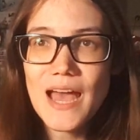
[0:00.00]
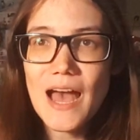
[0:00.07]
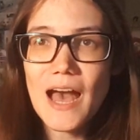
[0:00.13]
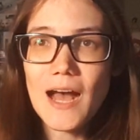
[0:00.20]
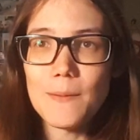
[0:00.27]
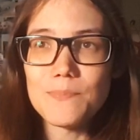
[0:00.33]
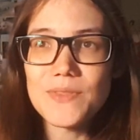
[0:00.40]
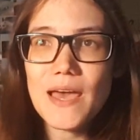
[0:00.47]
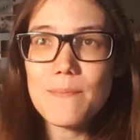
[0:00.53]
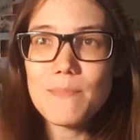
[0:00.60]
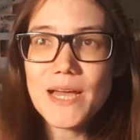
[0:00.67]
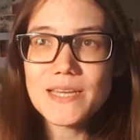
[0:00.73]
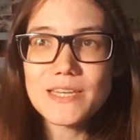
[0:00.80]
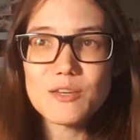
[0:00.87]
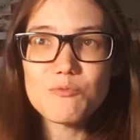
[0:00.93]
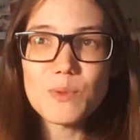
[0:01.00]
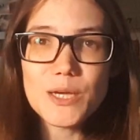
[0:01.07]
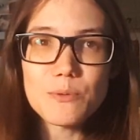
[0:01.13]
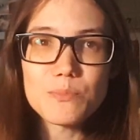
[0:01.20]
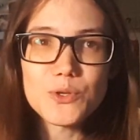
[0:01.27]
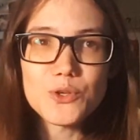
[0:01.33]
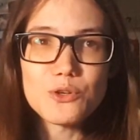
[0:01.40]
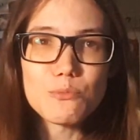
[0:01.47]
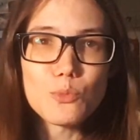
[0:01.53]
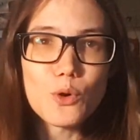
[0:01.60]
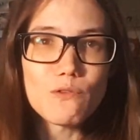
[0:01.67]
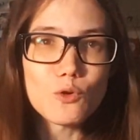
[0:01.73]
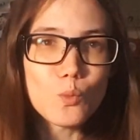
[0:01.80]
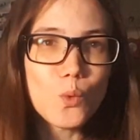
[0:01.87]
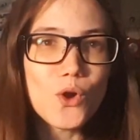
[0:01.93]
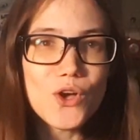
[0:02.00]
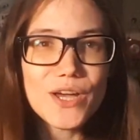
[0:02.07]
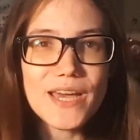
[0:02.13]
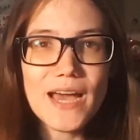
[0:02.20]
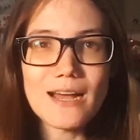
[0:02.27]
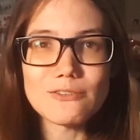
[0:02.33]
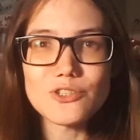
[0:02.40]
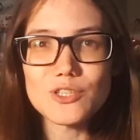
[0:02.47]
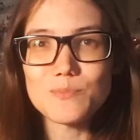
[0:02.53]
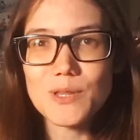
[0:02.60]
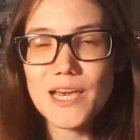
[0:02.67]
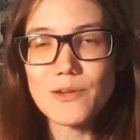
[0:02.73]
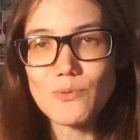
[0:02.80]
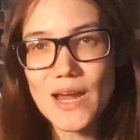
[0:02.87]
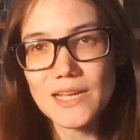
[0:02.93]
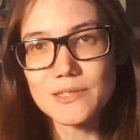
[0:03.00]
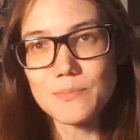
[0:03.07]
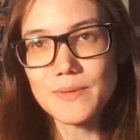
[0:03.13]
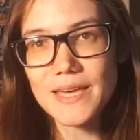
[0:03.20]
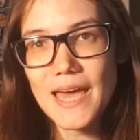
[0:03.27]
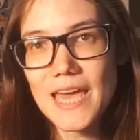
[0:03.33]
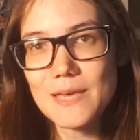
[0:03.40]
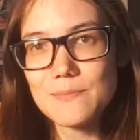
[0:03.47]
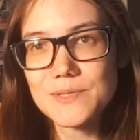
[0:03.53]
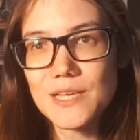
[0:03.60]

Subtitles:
That might give my computer more of a workout just playing random games,